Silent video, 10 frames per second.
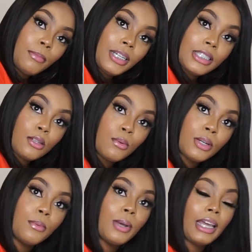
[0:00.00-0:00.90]
but it's going
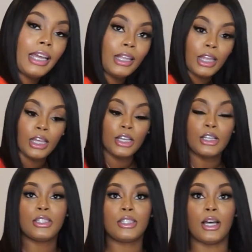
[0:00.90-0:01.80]
away.
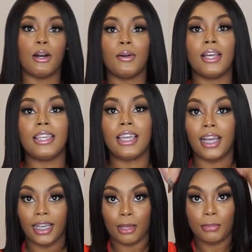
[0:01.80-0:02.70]
So
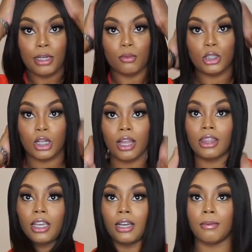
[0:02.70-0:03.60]
yeah, let me know what y'all
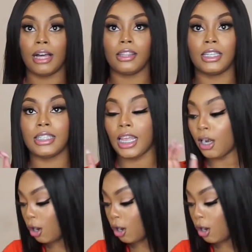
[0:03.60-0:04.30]
think about this. And